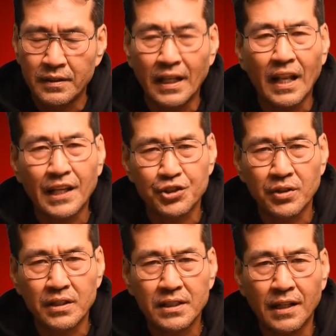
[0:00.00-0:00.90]
The
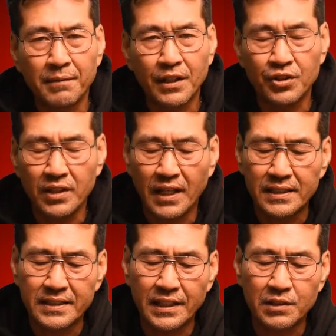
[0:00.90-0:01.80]
election is coming in
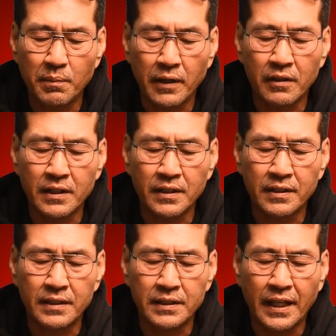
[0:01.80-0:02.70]
United States
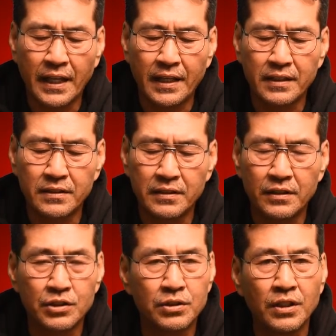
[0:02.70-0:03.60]
America, and
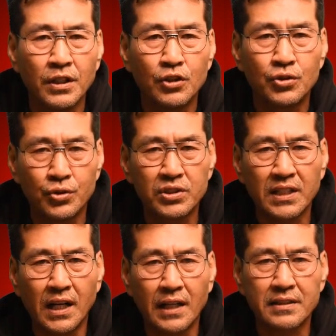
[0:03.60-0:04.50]
there's two
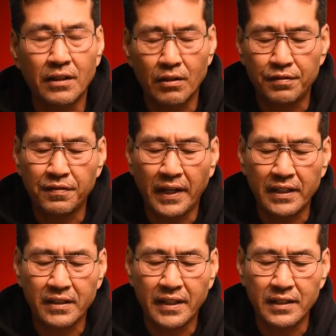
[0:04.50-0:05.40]
sides that are
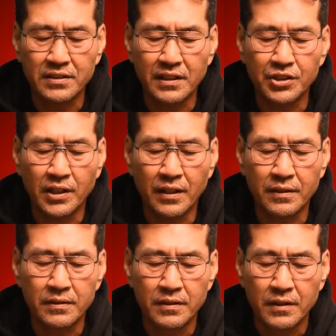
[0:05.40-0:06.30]
fighting against each
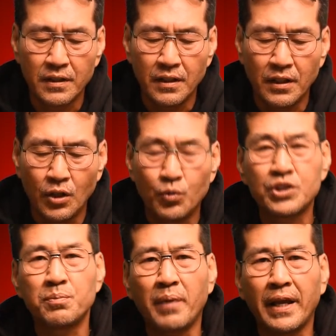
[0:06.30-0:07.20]
other,
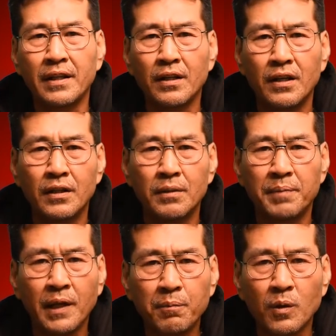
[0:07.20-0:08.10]
which made
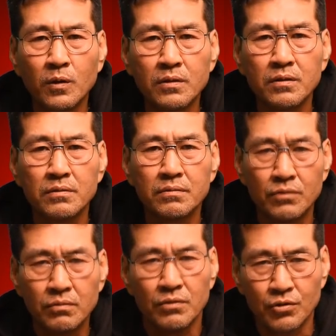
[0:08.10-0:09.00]
people,
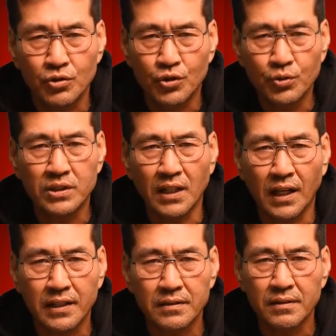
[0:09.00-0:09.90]
two
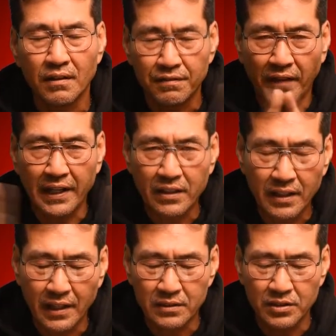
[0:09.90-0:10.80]
sides, fighting
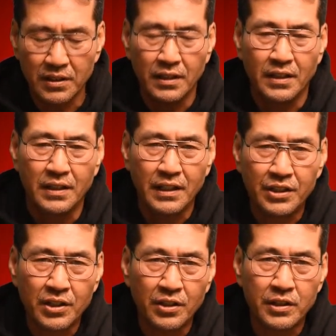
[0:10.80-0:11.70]
against
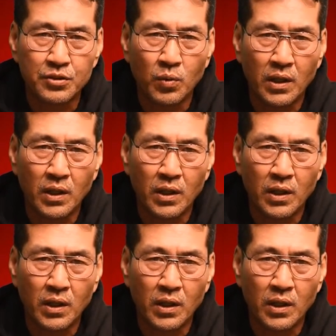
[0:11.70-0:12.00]
each other as